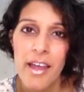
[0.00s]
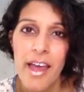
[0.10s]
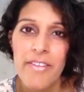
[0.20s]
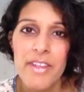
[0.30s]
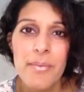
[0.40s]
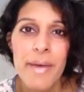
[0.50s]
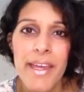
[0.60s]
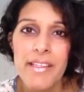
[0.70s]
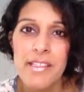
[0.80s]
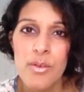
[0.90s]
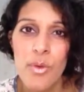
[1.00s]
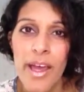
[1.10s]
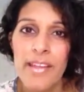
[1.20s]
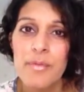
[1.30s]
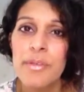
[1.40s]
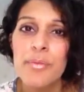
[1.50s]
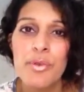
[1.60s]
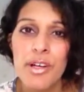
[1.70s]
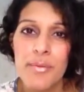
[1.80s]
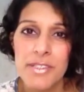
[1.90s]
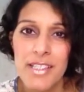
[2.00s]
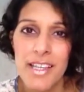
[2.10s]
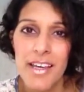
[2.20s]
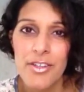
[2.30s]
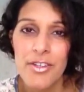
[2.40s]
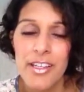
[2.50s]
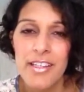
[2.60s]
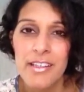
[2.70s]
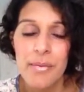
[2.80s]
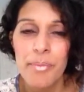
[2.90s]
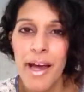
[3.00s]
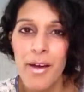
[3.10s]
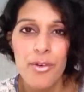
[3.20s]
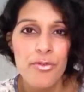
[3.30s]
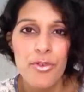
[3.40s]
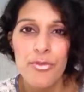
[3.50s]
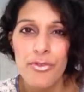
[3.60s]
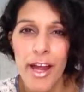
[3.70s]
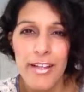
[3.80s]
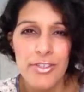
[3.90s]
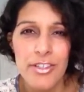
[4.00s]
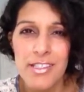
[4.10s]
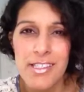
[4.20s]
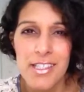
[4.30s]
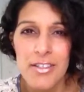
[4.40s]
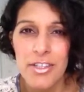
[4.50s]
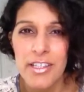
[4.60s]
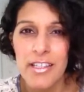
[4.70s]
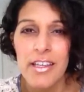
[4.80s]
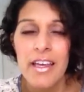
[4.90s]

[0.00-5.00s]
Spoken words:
and the amazing way that people come together in a powerful fracture and synarchy